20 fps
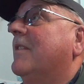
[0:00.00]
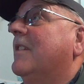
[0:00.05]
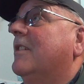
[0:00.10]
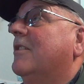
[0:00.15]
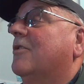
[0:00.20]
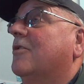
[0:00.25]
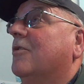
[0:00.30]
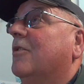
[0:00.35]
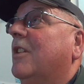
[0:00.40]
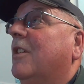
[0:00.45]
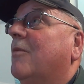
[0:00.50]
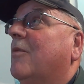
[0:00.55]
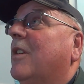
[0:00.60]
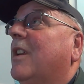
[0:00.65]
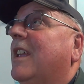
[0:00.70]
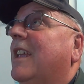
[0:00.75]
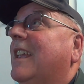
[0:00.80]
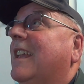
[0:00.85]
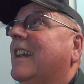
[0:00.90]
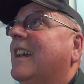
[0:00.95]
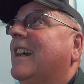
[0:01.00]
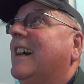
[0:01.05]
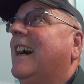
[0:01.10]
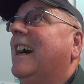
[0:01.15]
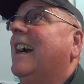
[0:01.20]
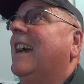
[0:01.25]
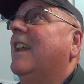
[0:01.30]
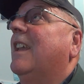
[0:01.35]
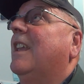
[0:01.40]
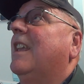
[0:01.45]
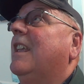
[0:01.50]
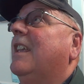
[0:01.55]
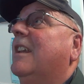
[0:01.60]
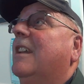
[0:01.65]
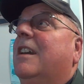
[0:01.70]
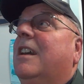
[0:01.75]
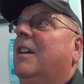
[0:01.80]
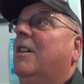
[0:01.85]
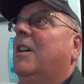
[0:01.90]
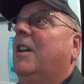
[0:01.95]
So anyway,
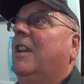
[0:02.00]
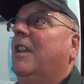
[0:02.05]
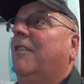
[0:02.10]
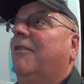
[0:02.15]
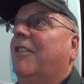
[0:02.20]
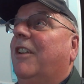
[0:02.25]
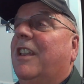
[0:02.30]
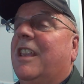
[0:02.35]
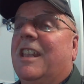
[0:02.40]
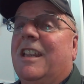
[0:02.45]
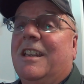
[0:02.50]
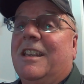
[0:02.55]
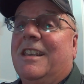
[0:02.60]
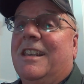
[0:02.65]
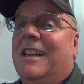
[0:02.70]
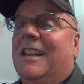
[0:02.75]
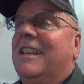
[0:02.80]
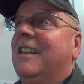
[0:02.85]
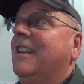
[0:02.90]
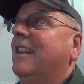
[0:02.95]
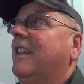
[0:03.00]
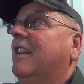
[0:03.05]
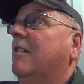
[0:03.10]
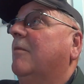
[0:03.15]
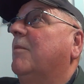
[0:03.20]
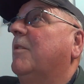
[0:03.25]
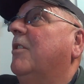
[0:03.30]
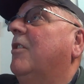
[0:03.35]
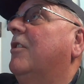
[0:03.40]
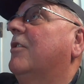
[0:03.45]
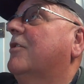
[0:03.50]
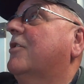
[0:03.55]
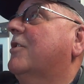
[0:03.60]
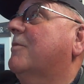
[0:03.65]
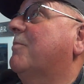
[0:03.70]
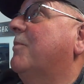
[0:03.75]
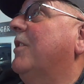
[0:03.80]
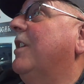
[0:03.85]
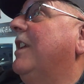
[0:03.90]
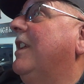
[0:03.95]
if I get it done, it'll be all
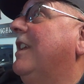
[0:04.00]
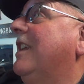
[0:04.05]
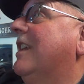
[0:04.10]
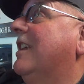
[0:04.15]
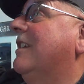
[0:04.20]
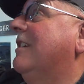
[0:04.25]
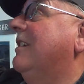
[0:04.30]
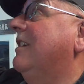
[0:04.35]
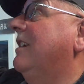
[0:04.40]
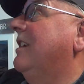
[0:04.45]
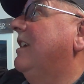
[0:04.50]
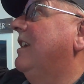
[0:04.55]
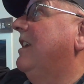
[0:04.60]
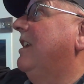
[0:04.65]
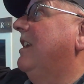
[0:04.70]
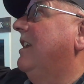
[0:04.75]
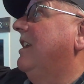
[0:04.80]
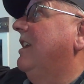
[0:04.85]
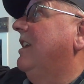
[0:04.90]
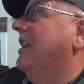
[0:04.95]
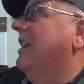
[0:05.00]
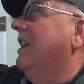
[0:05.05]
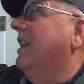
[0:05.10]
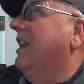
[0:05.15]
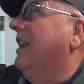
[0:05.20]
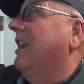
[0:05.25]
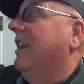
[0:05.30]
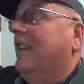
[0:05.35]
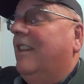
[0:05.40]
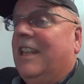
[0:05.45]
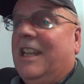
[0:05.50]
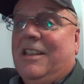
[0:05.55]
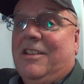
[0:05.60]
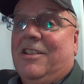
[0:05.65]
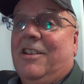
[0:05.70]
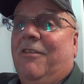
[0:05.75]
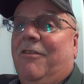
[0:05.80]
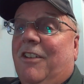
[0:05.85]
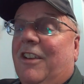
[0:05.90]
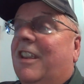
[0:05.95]
sprayed in.
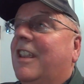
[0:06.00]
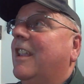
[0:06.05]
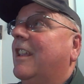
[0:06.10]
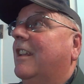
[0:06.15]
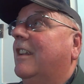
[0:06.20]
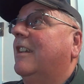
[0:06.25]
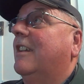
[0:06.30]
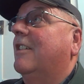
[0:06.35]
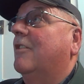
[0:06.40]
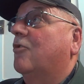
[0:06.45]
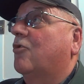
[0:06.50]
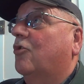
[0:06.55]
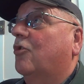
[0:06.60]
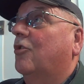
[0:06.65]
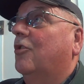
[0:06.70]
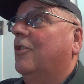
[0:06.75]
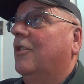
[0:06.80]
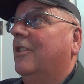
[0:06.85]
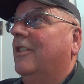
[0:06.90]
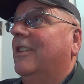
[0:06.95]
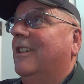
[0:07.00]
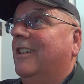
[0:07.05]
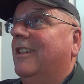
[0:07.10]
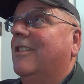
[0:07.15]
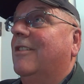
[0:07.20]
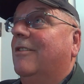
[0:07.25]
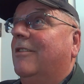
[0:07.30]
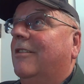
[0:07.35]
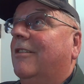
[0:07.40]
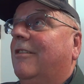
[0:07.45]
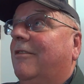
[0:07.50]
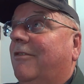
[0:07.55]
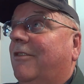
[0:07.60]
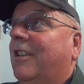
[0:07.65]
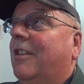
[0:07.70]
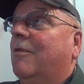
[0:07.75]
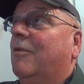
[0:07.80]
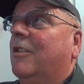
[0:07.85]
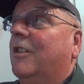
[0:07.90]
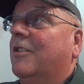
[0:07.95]
That's if I can get it insured, you know, if
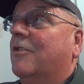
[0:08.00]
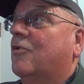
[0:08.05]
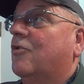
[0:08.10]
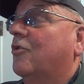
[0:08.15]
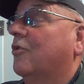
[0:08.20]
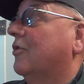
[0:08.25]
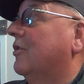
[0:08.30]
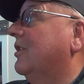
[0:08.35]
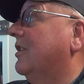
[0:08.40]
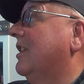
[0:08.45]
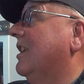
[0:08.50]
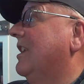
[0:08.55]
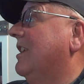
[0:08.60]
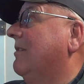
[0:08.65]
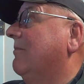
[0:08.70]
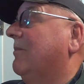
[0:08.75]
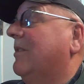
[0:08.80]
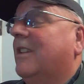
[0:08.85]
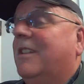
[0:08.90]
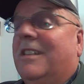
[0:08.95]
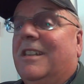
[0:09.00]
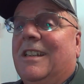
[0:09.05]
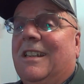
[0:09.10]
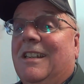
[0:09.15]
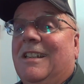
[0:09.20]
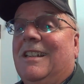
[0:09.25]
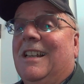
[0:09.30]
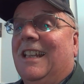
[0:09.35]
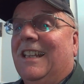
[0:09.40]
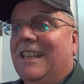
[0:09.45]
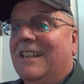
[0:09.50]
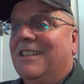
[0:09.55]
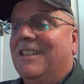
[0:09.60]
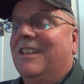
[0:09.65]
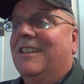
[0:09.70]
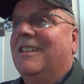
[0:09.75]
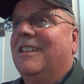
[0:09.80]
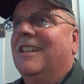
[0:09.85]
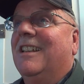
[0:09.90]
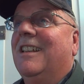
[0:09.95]
they will insure it. But like I
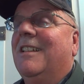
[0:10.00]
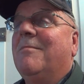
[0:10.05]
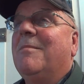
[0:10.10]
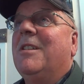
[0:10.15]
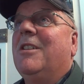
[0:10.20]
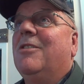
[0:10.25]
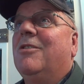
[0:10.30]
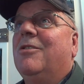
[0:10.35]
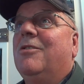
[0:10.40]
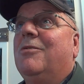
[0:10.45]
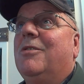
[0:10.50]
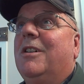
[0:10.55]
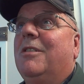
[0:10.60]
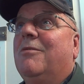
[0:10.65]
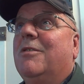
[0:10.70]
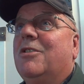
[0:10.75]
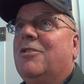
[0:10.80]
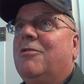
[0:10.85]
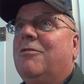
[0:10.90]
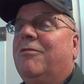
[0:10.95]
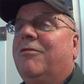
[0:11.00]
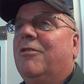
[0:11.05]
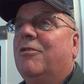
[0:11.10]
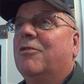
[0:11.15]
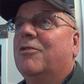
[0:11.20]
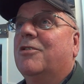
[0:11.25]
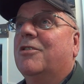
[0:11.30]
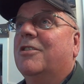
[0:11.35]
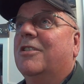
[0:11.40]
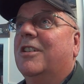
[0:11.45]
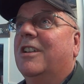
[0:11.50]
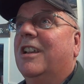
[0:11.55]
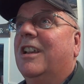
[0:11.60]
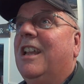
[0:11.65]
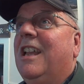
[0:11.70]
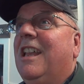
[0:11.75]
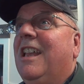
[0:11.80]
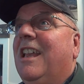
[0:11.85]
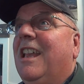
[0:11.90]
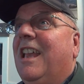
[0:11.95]
said, let me know what you folks
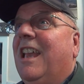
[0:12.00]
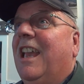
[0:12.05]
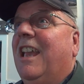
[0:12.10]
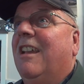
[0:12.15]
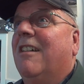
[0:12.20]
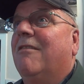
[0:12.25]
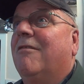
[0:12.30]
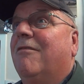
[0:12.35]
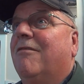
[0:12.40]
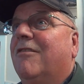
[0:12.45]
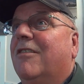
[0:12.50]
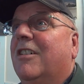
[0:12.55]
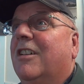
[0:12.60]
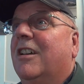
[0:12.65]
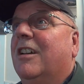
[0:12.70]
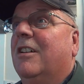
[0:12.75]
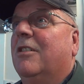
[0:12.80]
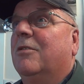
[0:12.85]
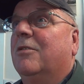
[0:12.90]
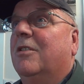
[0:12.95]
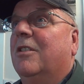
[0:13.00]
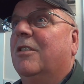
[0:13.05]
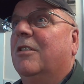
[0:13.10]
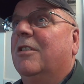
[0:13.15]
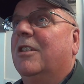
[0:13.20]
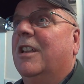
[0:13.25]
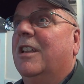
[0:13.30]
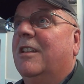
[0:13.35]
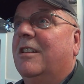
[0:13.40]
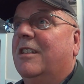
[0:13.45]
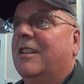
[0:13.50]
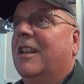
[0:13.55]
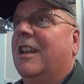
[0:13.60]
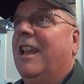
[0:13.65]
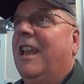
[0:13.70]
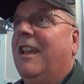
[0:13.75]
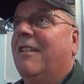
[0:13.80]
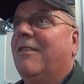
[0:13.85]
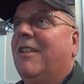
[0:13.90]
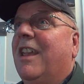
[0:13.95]
have out there that
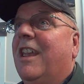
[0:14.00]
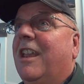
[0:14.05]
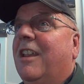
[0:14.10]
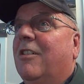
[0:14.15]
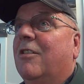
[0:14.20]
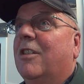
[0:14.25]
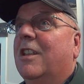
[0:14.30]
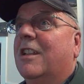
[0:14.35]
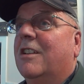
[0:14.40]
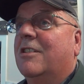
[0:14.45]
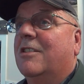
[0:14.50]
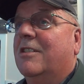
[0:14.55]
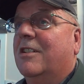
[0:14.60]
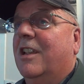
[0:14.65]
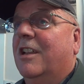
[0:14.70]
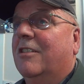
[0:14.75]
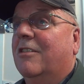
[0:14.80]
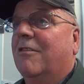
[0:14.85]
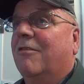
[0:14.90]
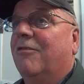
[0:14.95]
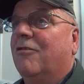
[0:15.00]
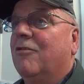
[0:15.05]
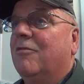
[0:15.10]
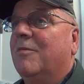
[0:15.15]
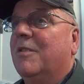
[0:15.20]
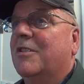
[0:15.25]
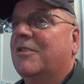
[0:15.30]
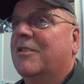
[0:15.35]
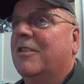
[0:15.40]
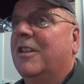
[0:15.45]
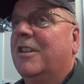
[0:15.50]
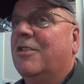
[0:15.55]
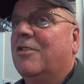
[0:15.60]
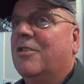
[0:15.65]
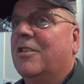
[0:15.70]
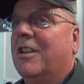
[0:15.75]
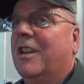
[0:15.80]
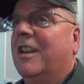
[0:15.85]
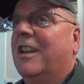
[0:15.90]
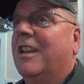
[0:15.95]
have a hangar that's got the foam
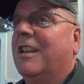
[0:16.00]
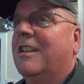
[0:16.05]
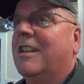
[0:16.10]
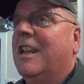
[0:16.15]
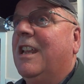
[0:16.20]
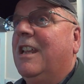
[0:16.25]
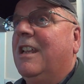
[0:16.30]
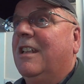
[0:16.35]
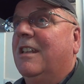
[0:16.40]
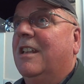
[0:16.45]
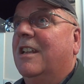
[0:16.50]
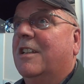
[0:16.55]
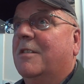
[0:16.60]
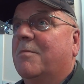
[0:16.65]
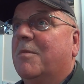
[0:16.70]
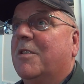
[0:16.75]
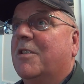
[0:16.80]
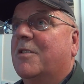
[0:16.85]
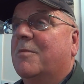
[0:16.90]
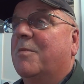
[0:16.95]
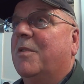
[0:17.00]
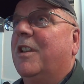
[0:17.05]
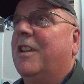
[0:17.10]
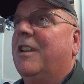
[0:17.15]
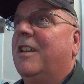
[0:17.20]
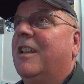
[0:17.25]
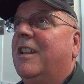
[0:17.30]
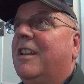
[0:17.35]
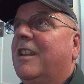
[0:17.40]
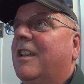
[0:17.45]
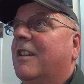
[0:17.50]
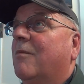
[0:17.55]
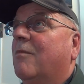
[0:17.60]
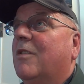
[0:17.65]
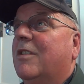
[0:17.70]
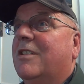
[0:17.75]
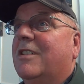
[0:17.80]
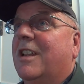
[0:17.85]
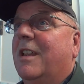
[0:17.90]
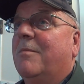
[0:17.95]
insulation in it, that's been sprayed in, and
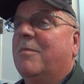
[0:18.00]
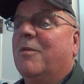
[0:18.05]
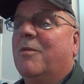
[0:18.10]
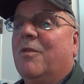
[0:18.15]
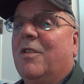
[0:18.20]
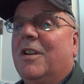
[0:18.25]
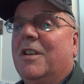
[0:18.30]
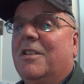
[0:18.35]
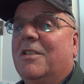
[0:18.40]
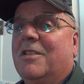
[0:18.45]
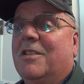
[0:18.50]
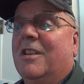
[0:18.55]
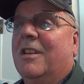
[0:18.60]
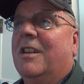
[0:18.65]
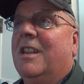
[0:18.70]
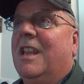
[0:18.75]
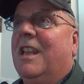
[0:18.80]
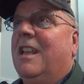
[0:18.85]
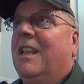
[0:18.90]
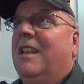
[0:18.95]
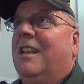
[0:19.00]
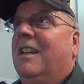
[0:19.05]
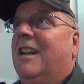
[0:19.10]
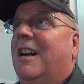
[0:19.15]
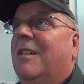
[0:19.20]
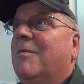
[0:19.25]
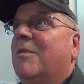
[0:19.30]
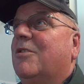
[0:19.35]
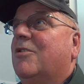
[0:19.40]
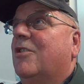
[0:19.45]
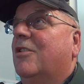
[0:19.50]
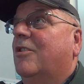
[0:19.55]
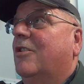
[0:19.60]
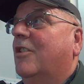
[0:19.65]
what type it was, and how much it